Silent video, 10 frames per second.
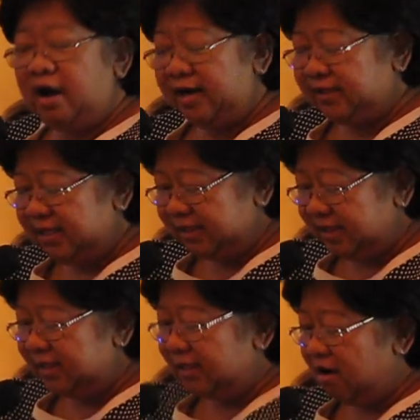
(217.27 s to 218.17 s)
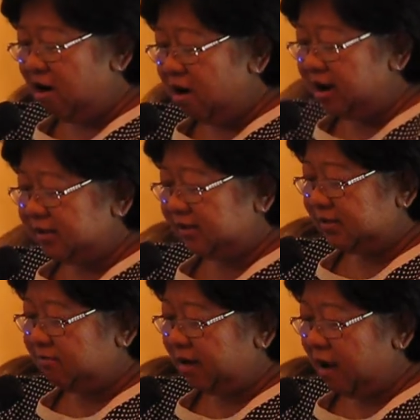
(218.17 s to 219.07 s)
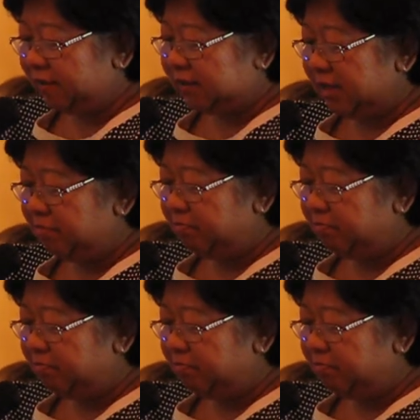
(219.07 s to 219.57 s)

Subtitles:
artisanal arts, crafts, and